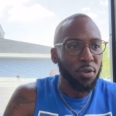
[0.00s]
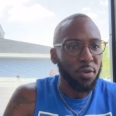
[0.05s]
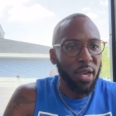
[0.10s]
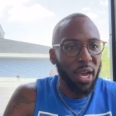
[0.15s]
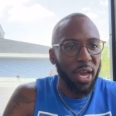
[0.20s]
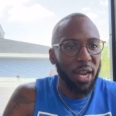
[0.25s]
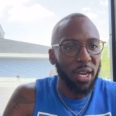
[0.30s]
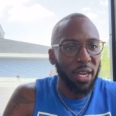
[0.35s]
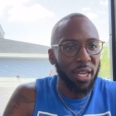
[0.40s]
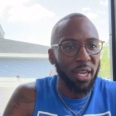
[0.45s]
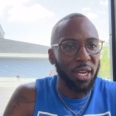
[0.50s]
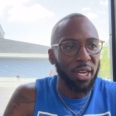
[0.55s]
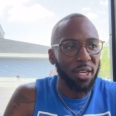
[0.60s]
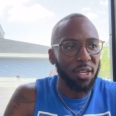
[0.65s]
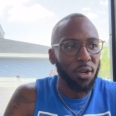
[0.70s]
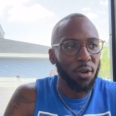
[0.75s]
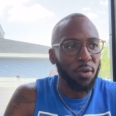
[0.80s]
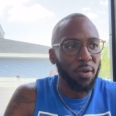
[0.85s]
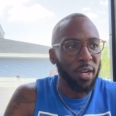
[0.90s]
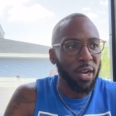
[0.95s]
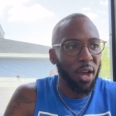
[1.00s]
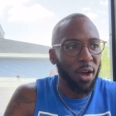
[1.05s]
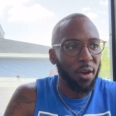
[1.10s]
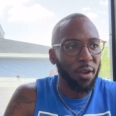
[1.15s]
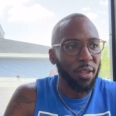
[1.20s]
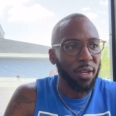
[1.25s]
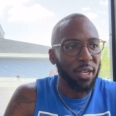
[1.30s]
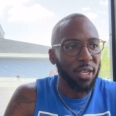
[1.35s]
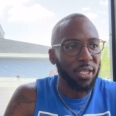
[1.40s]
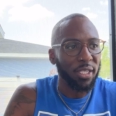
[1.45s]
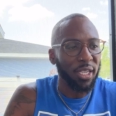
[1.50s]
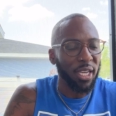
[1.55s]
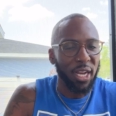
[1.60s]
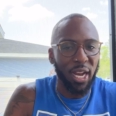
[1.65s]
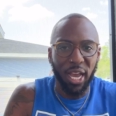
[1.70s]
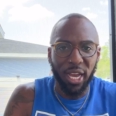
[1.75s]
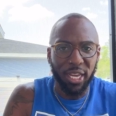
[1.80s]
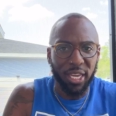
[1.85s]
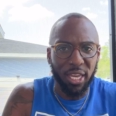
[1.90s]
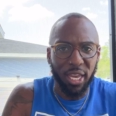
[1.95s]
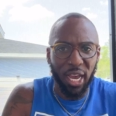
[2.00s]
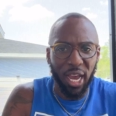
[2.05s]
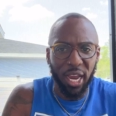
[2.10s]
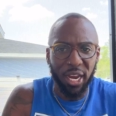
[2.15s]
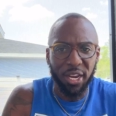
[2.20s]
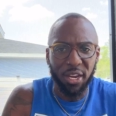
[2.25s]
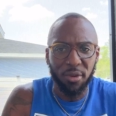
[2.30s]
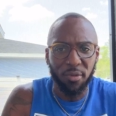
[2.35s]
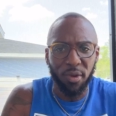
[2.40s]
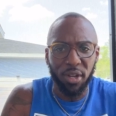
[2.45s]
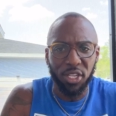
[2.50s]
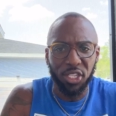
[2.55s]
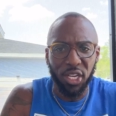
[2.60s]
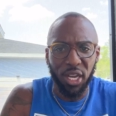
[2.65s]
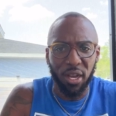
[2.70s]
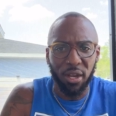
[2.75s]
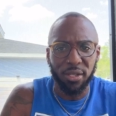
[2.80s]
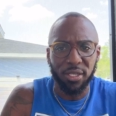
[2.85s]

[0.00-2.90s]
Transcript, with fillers: you gotta let it go and all of this and i get i hear what